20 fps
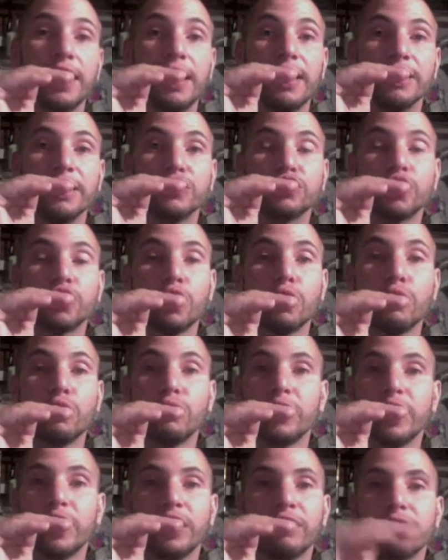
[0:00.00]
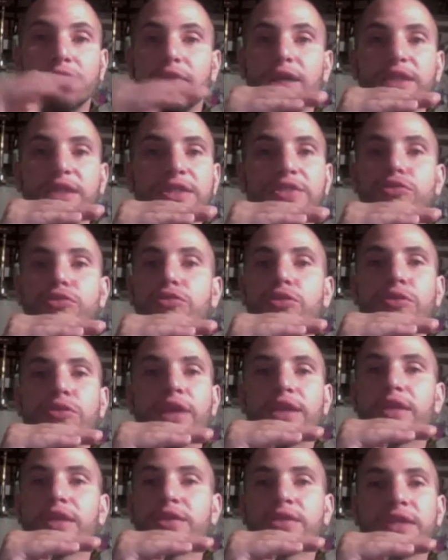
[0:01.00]
So in a race, you know
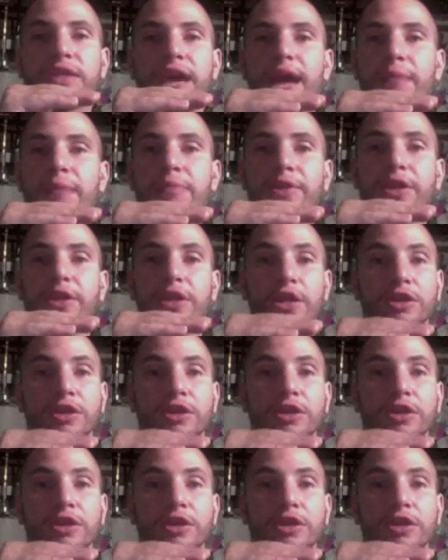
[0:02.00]
that doesn't happen.